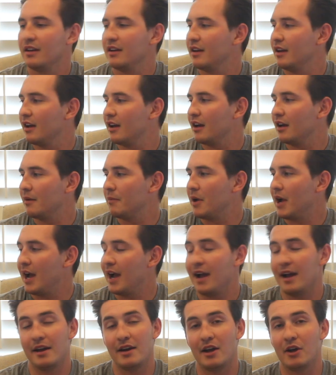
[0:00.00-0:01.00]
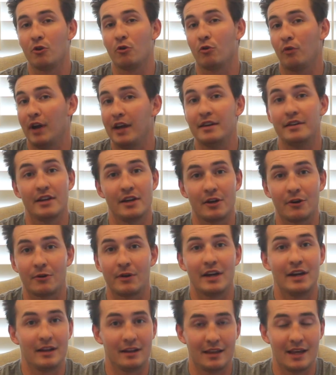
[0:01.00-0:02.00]
I had a great dinner
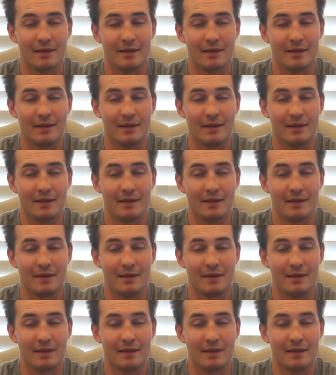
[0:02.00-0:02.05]
eating